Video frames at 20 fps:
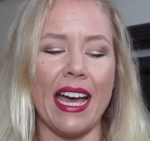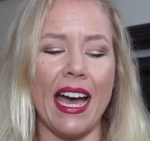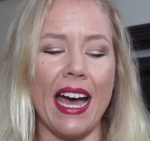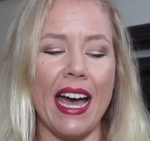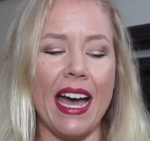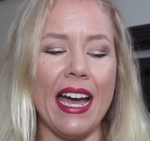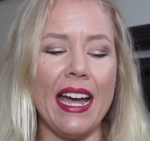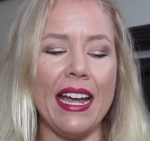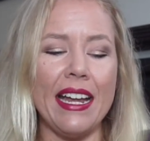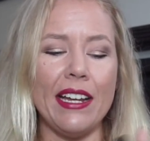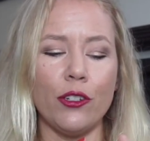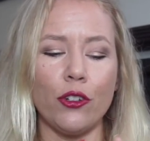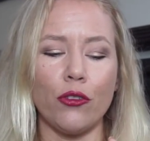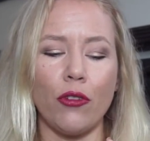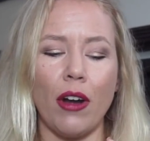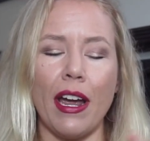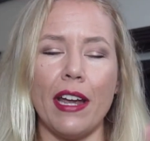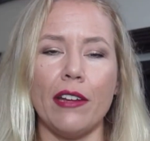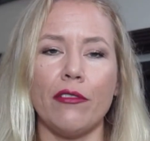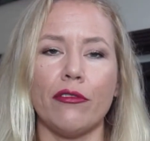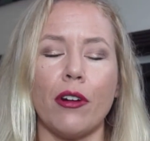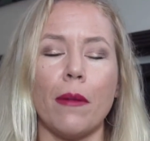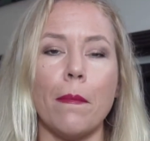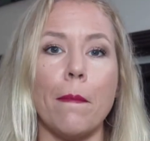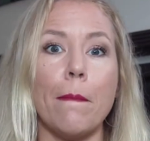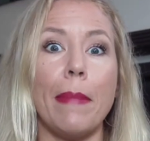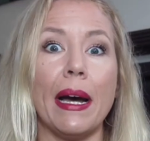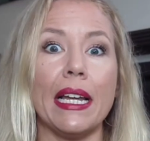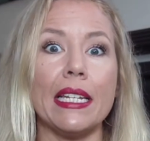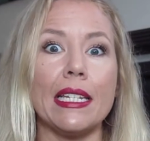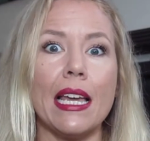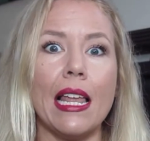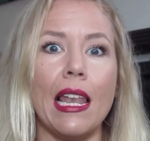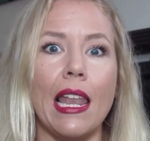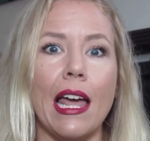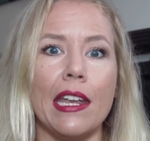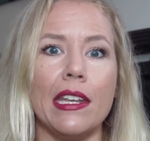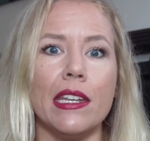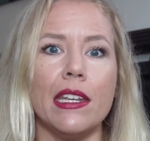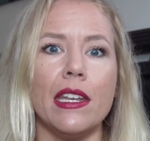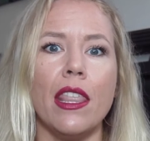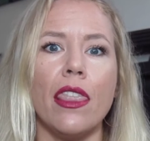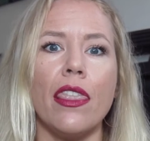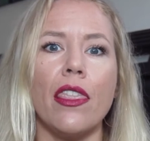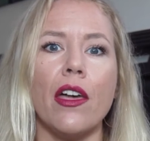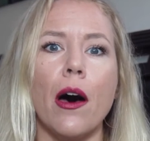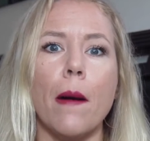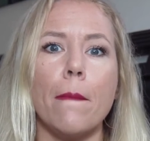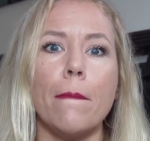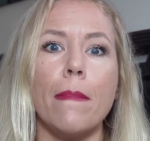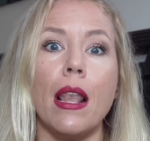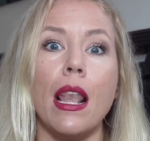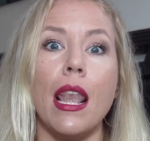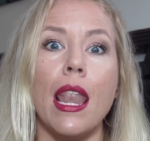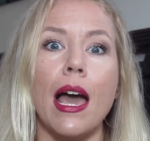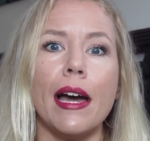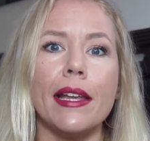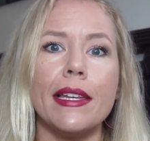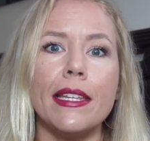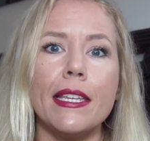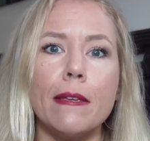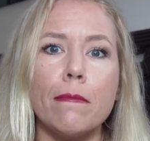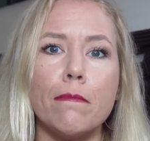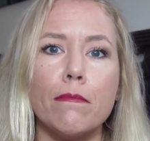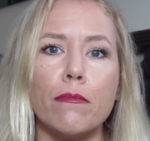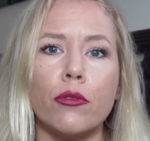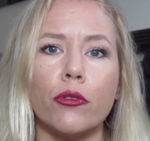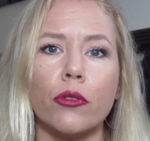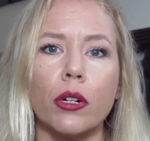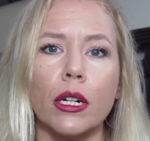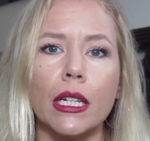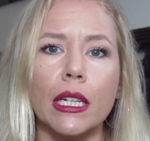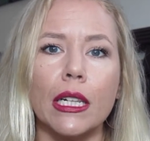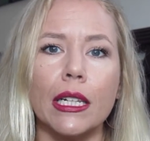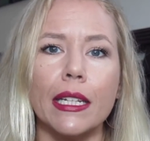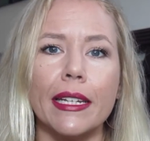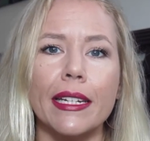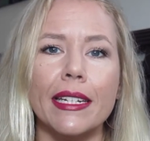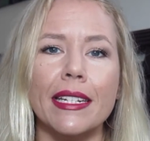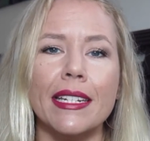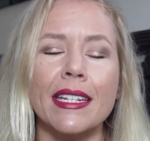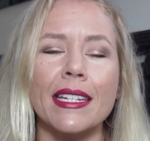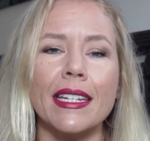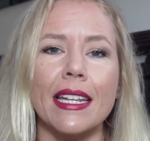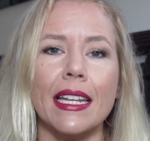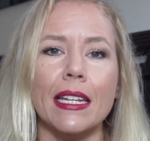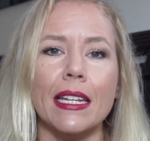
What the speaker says: I tried from Butter London the Bloody Brilliant